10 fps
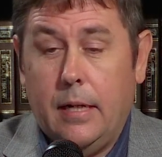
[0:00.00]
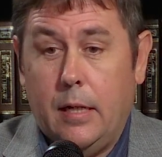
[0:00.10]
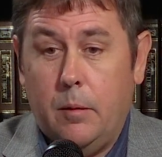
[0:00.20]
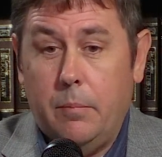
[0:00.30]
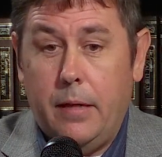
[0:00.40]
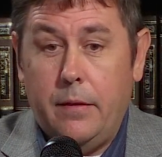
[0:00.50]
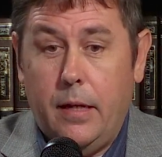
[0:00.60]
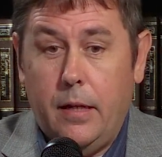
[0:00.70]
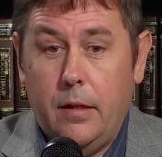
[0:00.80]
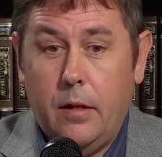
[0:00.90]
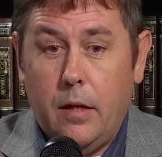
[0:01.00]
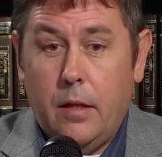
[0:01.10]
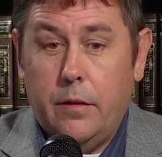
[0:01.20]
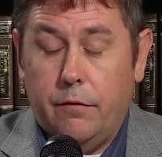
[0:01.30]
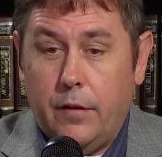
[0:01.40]
And then
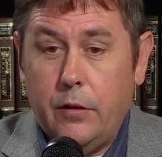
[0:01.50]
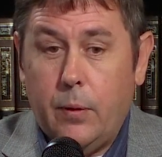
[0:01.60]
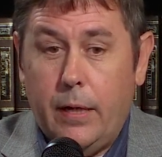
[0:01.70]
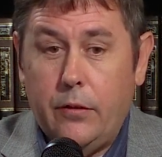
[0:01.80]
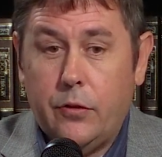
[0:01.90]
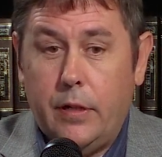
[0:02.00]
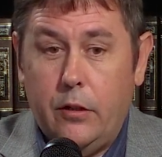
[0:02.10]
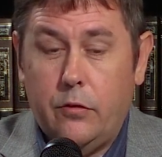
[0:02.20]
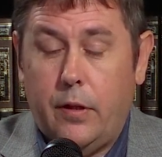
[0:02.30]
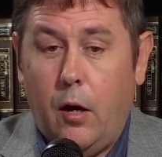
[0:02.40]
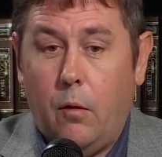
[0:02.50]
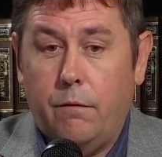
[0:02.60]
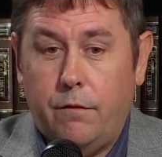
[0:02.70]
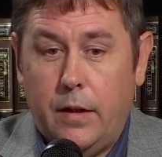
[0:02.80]
the fundraiser is to help